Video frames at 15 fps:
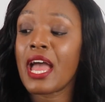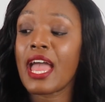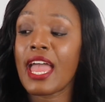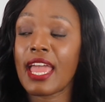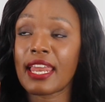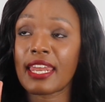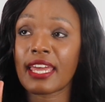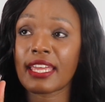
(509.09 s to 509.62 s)

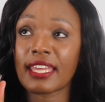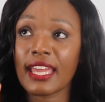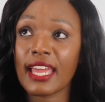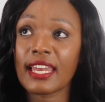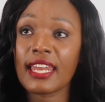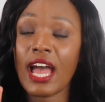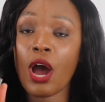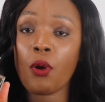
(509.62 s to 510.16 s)
And
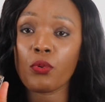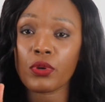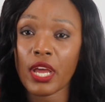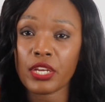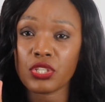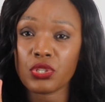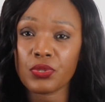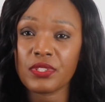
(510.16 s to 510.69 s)
again, I
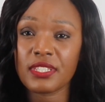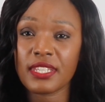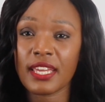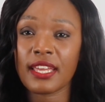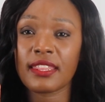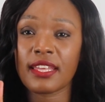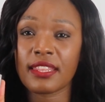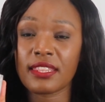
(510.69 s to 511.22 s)
should
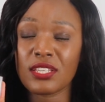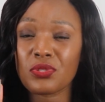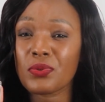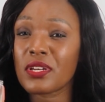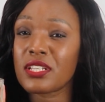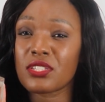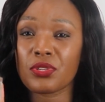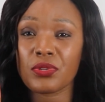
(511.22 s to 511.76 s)
say that this
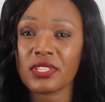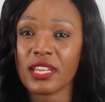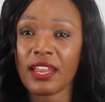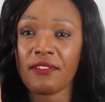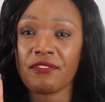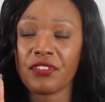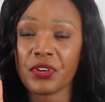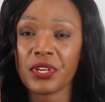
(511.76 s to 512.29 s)
one is not
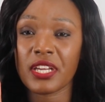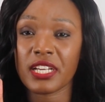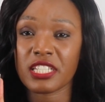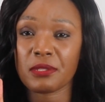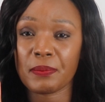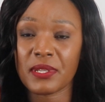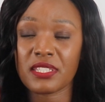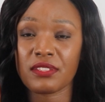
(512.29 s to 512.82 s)
a very
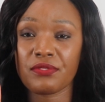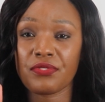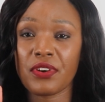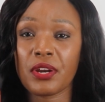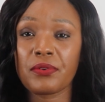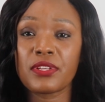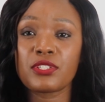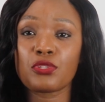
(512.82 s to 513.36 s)
expensive
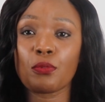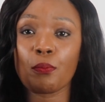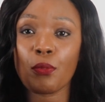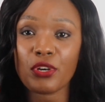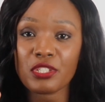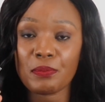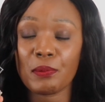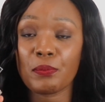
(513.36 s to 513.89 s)
fragrance, so
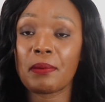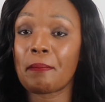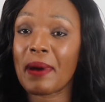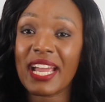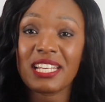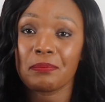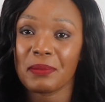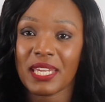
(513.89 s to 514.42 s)
most people
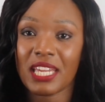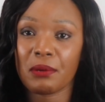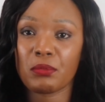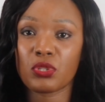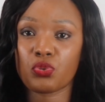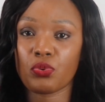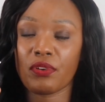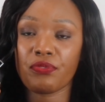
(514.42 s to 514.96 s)
might be able
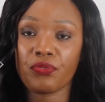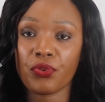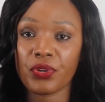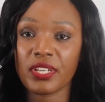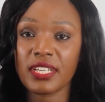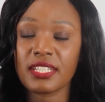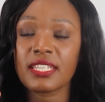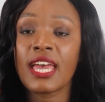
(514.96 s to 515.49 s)
to afford
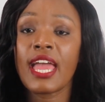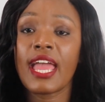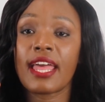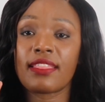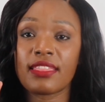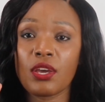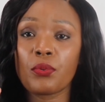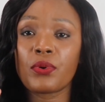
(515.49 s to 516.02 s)
it
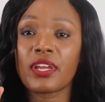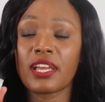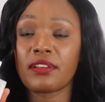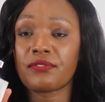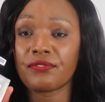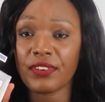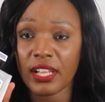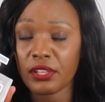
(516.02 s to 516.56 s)
and they will
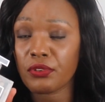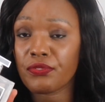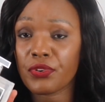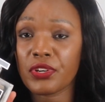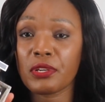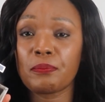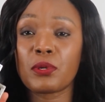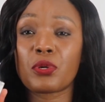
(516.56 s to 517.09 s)
get value for
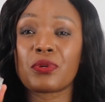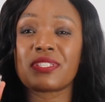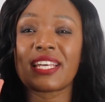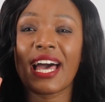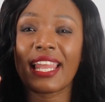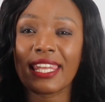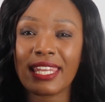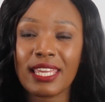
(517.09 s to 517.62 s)
it, because
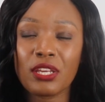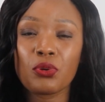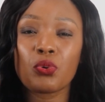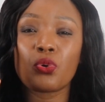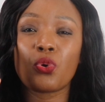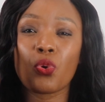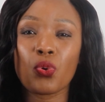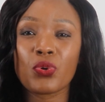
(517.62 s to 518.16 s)
a little
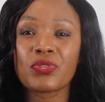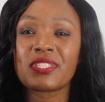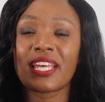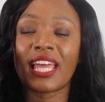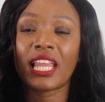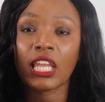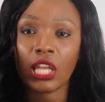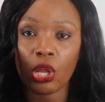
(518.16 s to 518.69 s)
goes
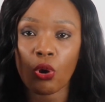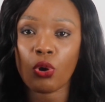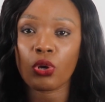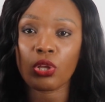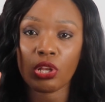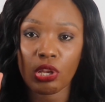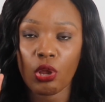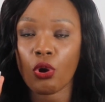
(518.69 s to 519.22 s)
a
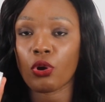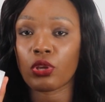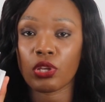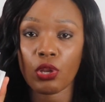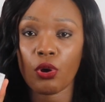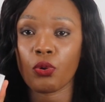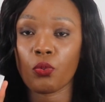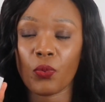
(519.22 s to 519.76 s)
long, long,
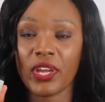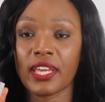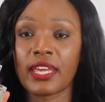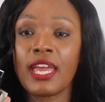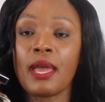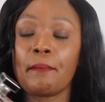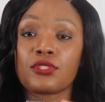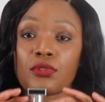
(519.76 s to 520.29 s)
long way.
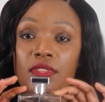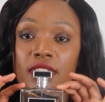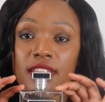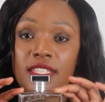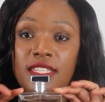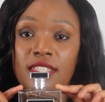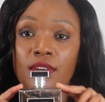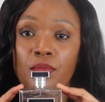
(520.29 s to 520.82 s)
So
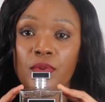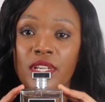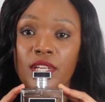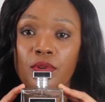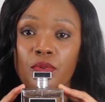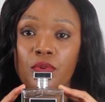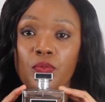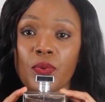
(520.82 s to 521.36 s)
this is a really
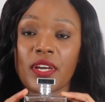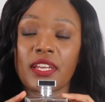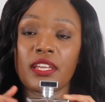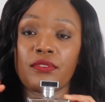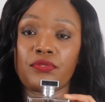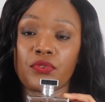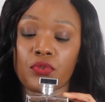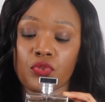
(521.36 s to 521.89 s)
good one
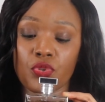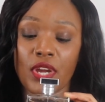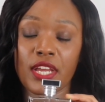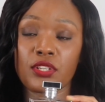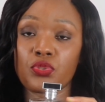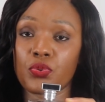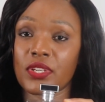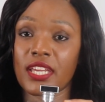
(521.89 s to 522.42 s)
if you're
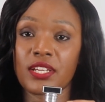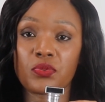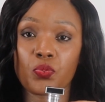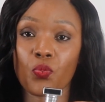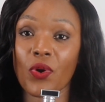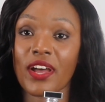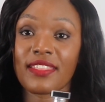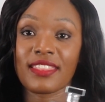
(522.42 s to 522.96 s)
trying to get
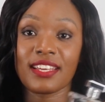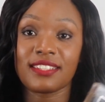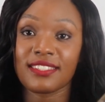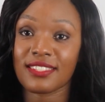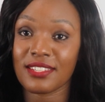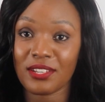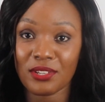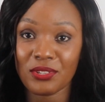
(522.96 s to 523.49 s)
one
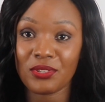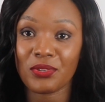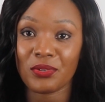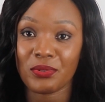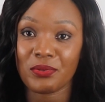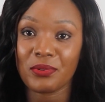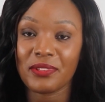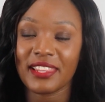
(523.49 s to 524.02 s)
that's, you know,
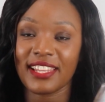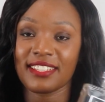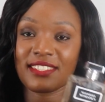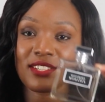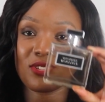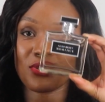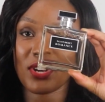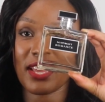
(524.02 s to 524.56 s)

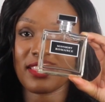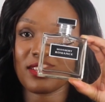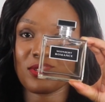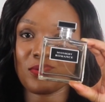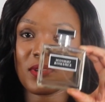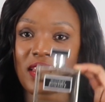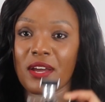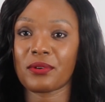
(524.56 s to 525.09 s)
ruthless. Try
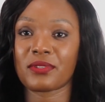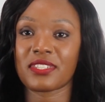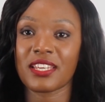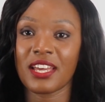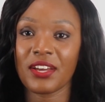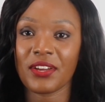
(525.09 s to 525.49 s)
this one out.